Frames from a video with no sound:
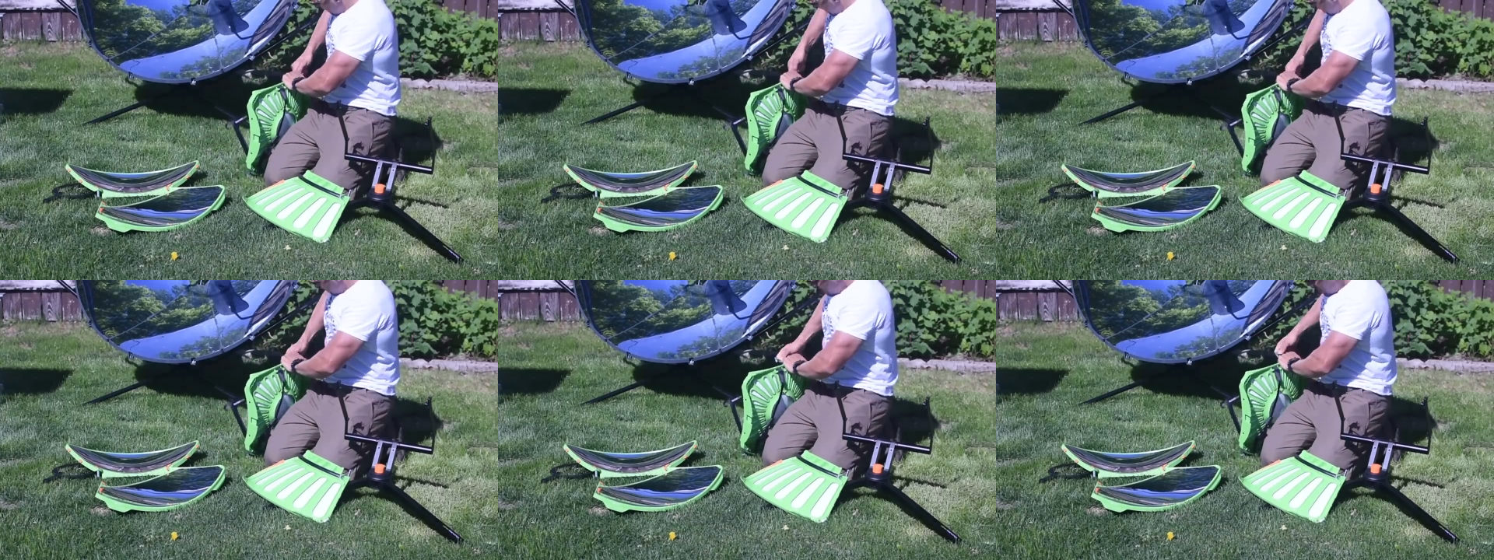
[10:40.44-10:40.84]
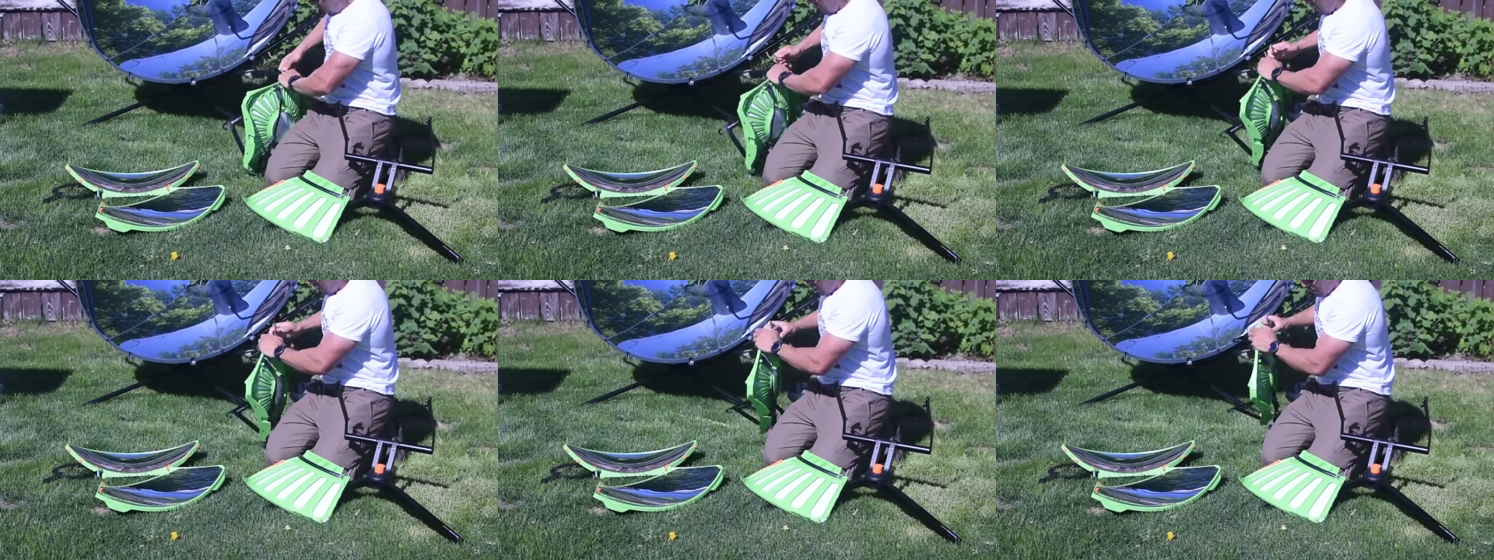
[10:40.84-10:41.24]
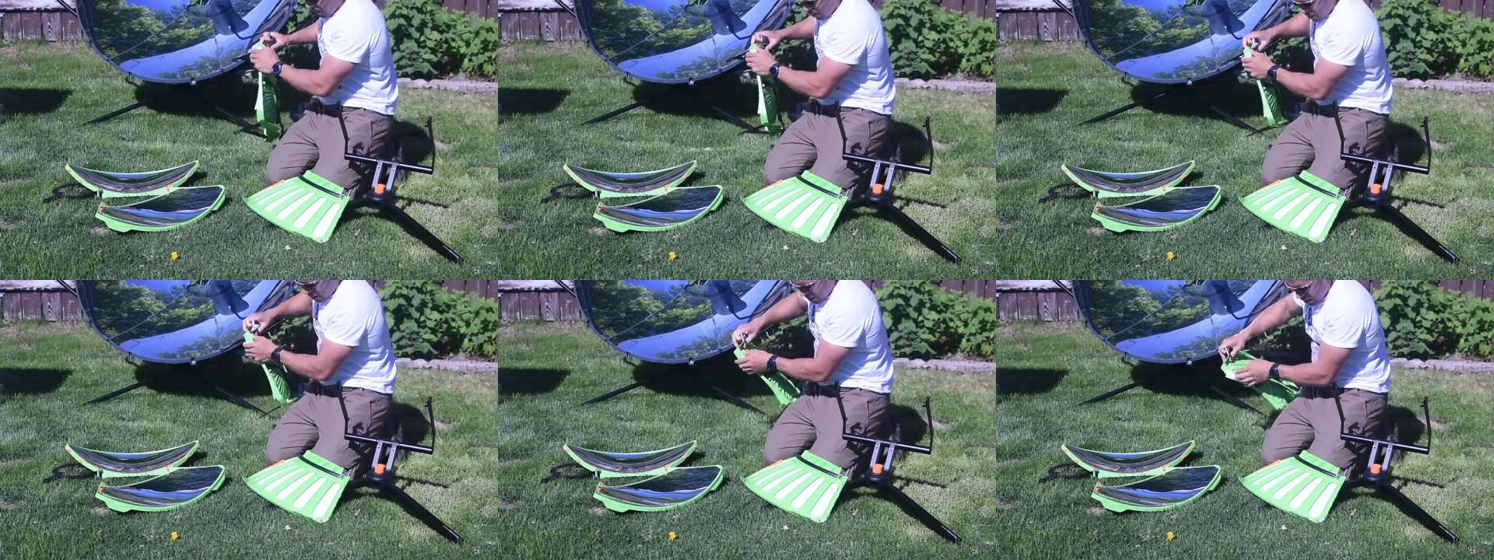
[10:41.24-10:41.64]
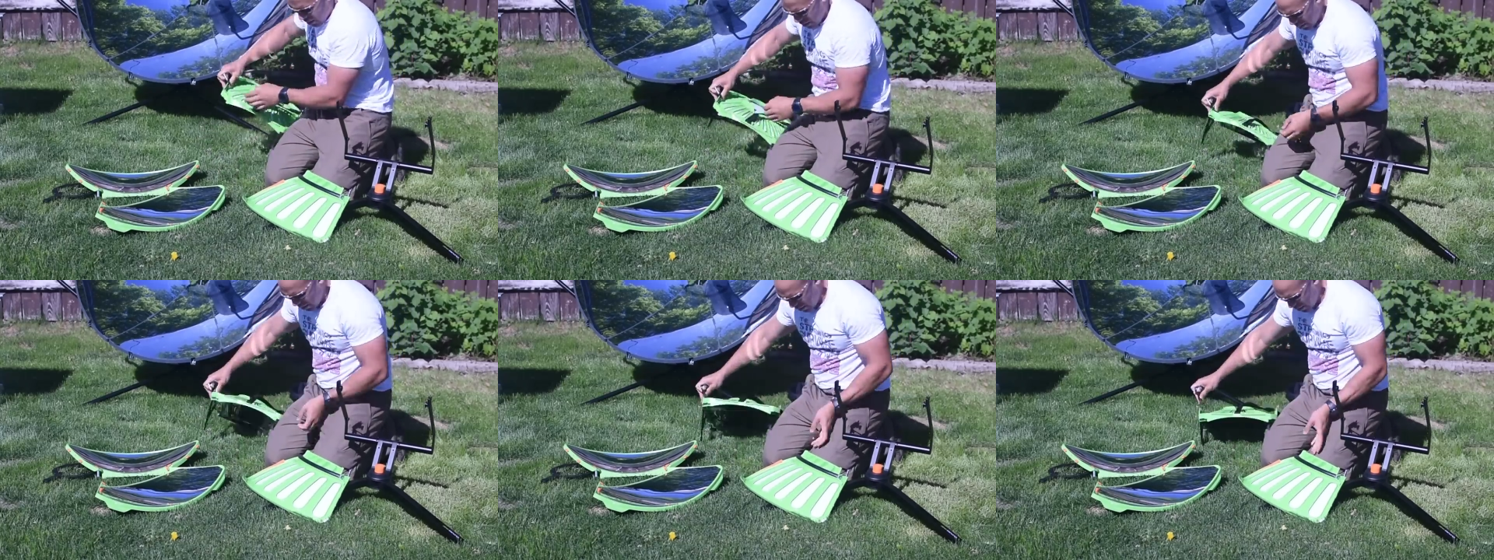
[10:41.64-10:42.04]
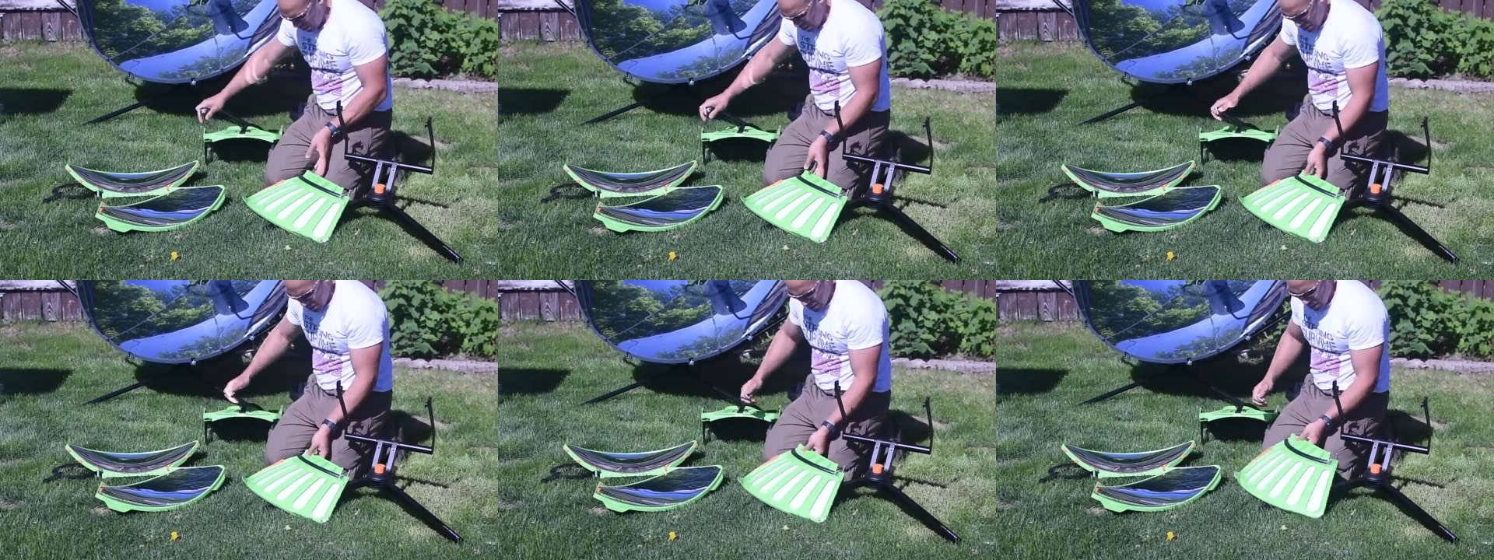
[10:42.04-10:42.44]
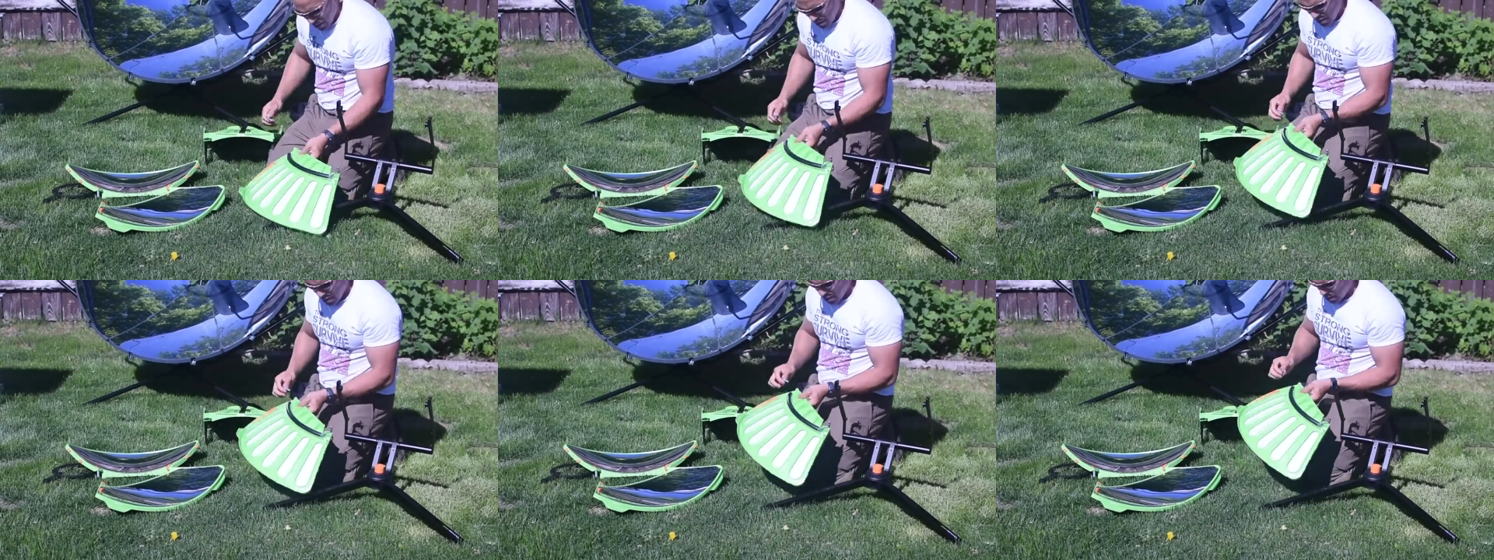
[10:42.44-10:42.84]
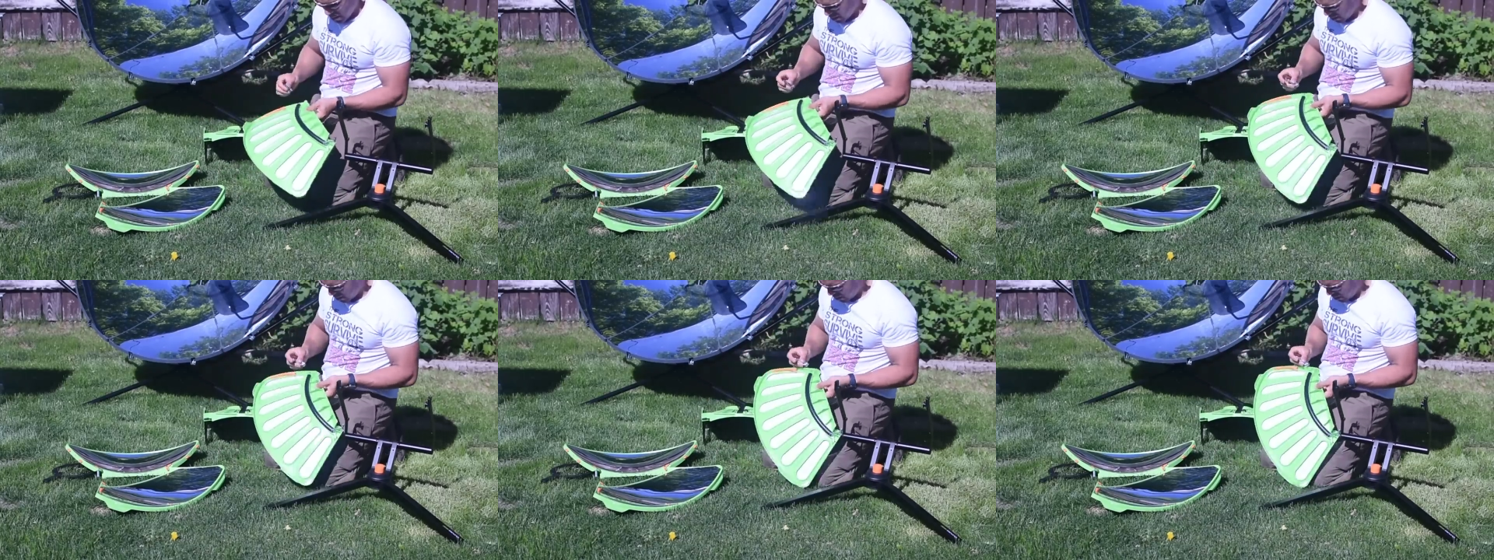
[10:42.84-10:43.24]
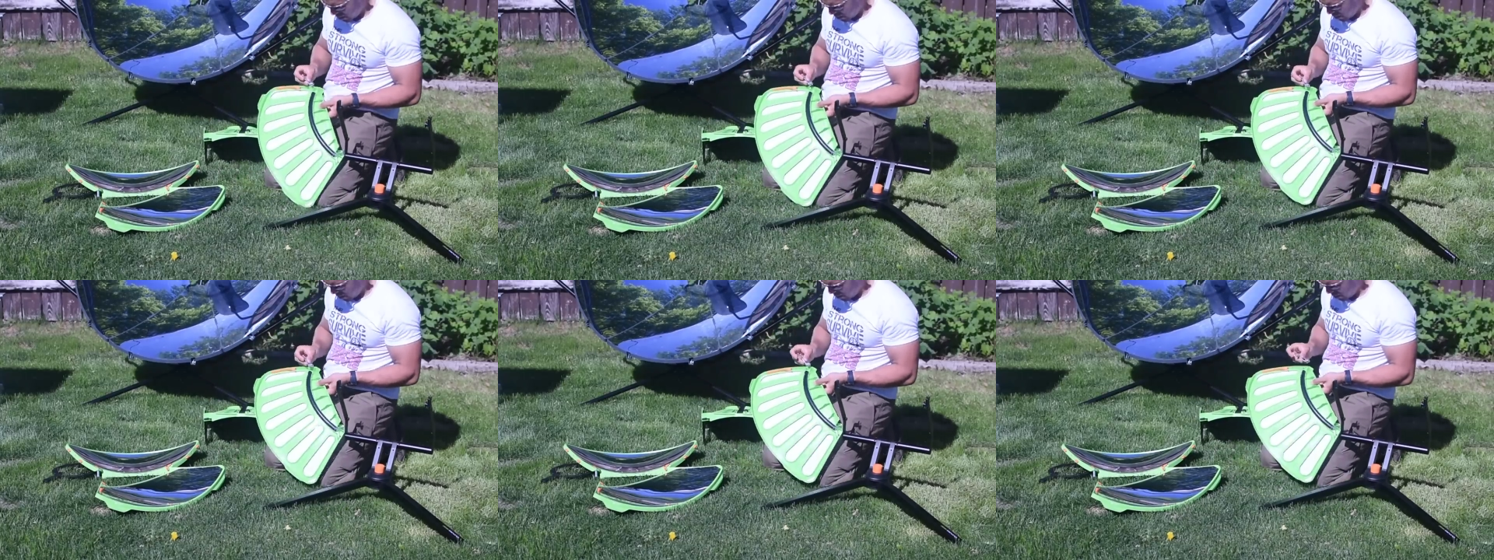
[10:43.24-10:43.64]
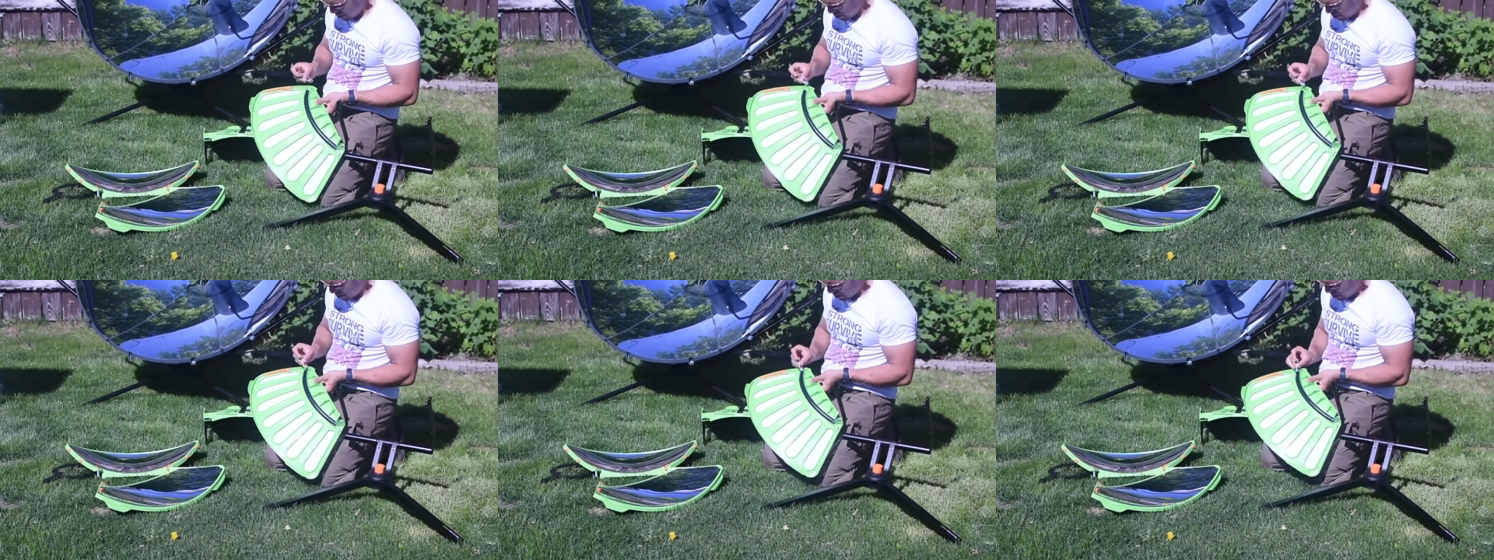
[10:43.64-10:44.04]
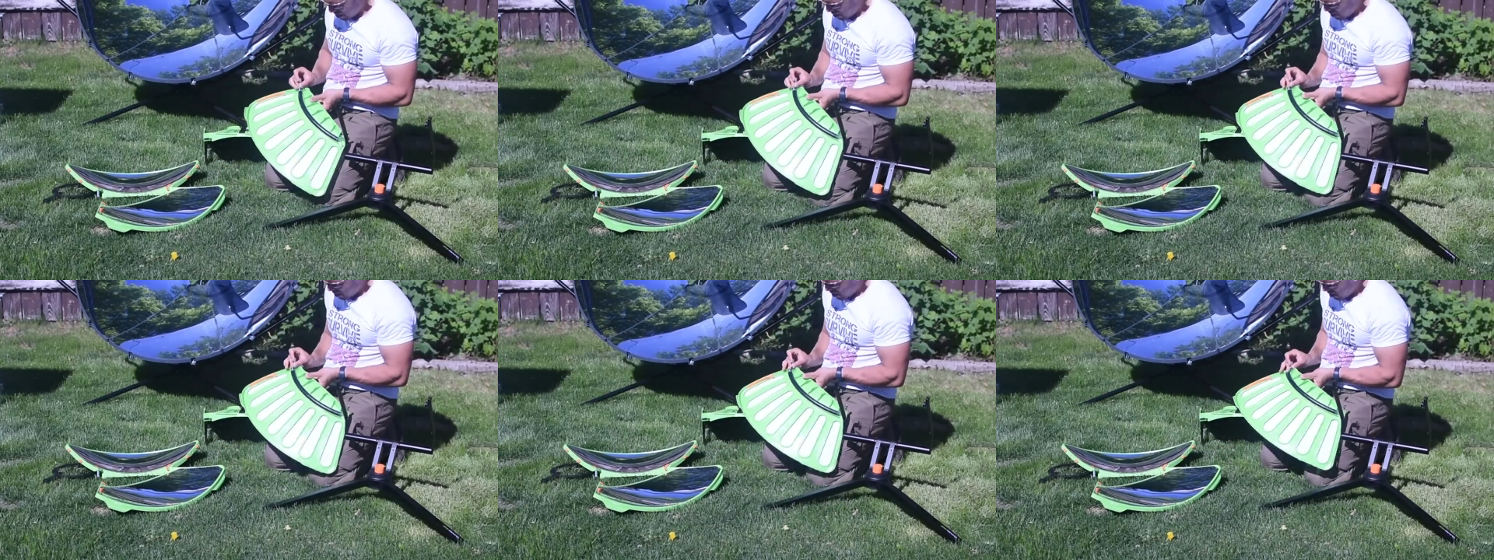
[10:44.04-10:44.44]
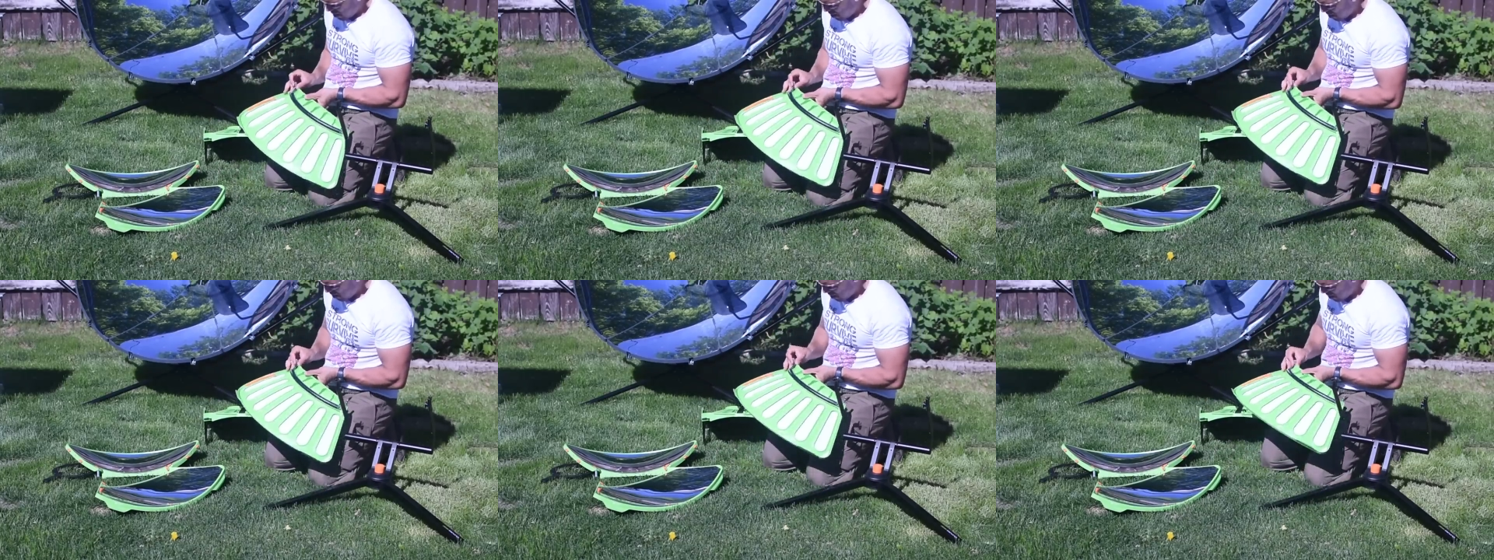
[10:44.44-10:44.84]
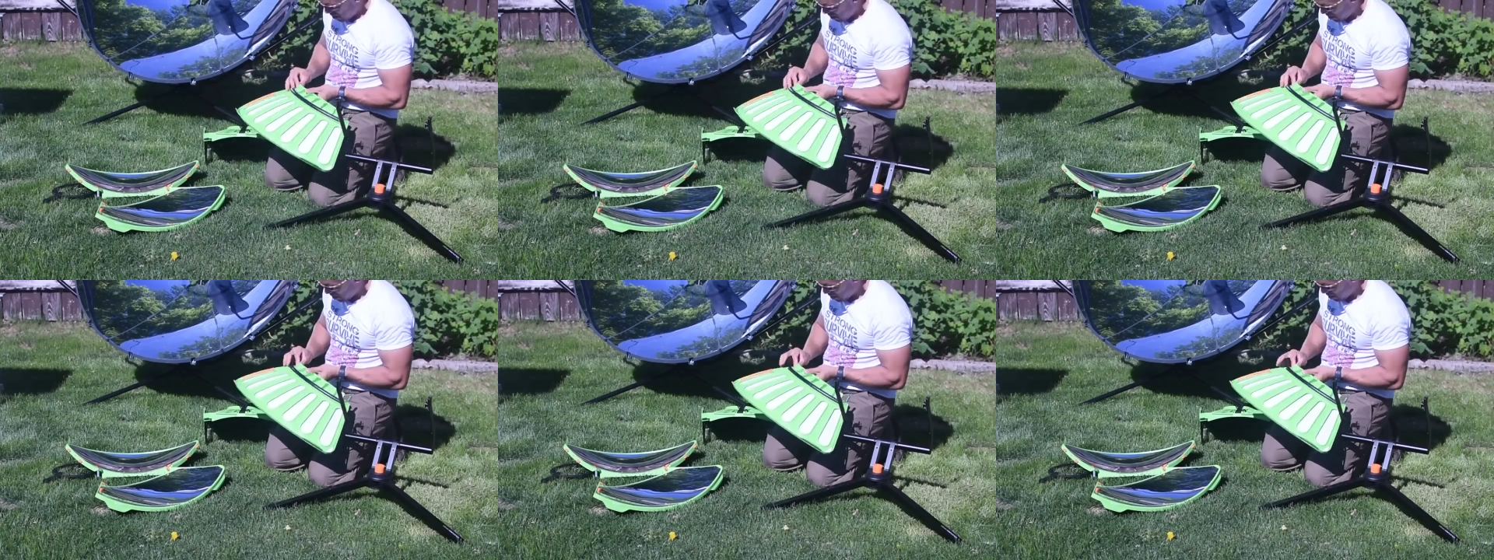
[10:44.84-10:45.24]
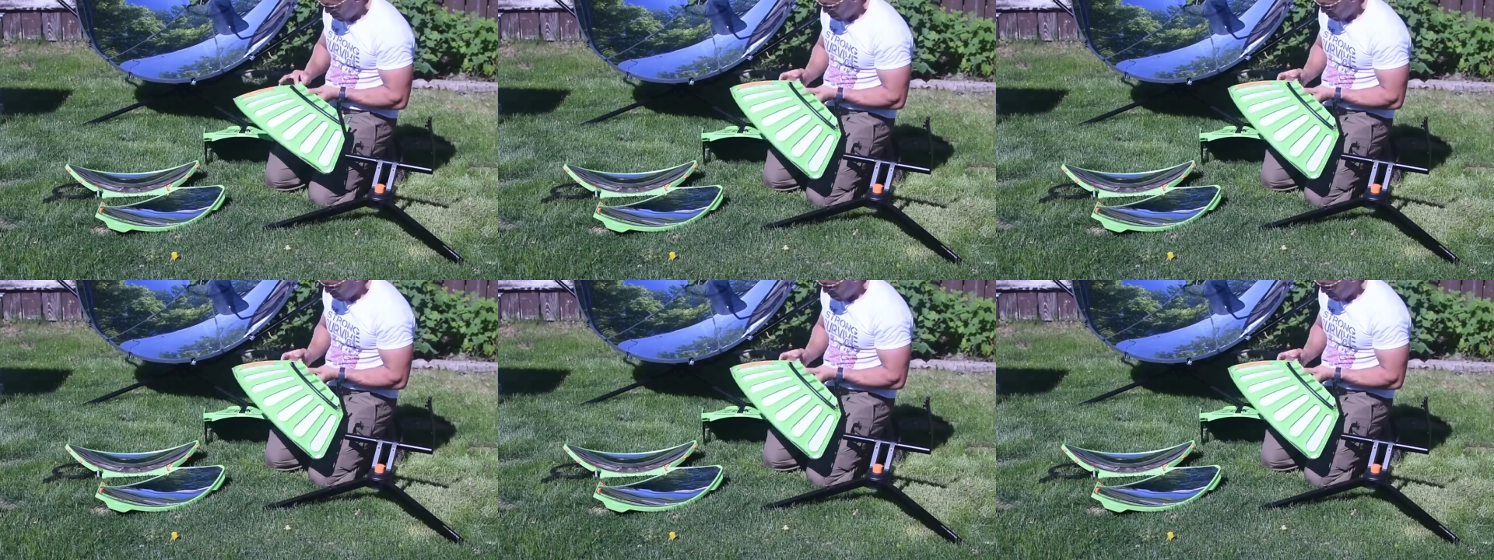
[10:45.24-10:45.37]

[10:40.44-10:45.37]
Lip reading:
(no speaker visible)